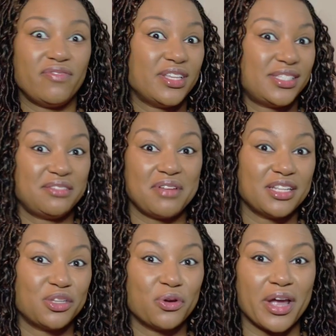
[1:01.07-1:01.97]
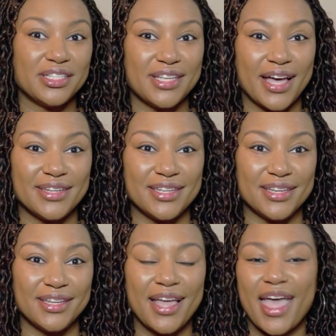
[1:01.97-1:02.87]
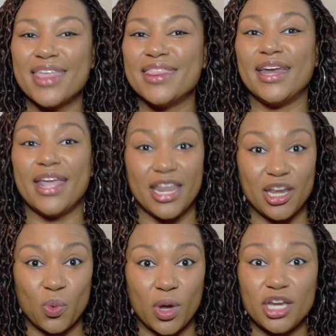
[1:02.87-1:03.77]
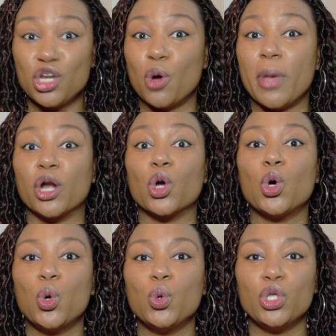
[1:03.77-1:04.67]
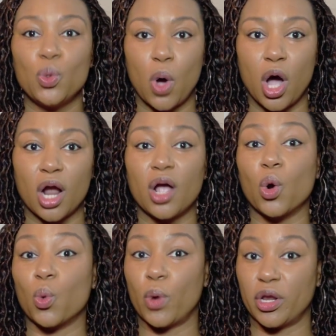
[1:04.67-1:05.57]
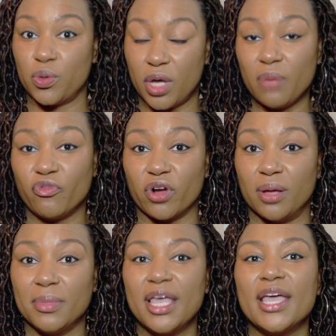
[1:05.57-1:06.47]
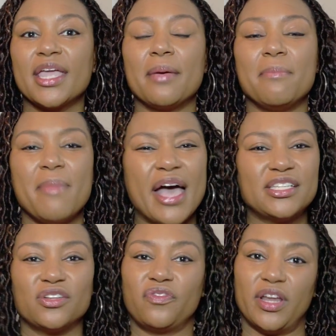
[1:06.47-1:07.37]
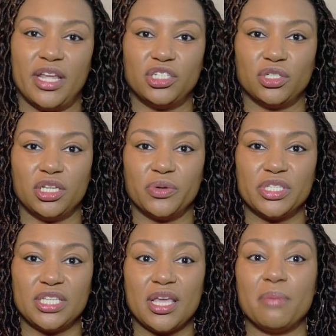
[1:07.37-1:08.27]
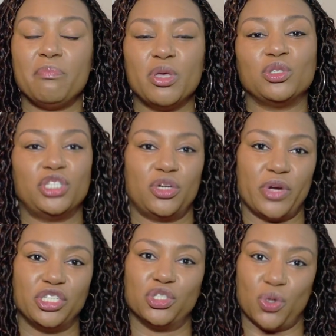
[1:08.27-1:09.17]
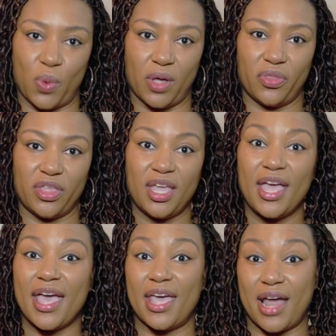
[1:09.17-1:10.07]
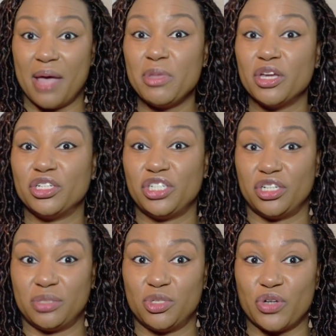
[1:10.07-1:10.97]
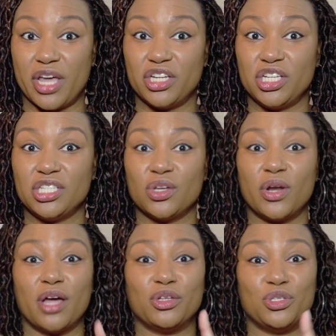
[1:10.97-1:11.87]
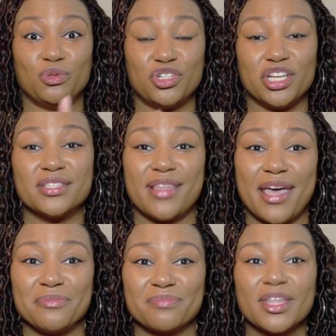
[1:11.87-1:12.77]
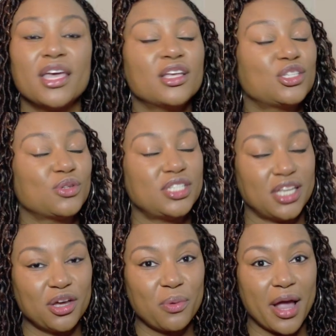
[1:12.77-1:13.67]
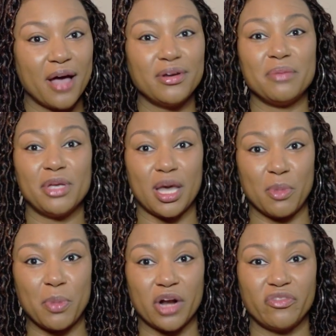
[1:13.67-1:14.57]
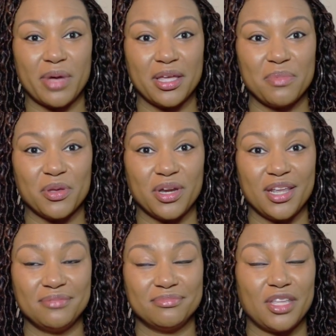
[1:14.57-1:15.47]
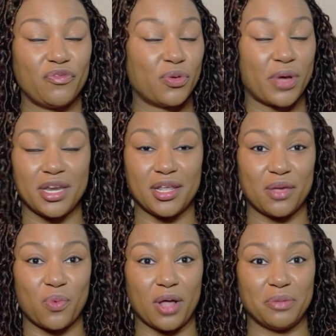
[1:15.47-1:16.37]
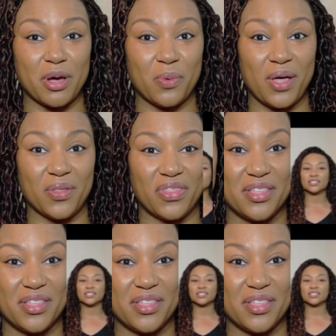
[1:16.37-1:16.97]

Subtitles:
this not so crazy idea that anyone, no matter who you are or where you come from, can master financial literacy and build generational wealth. And I'm here to share some strategies on how to do just that. So stick around and become a part of my community if you're ready to get wild about wealth.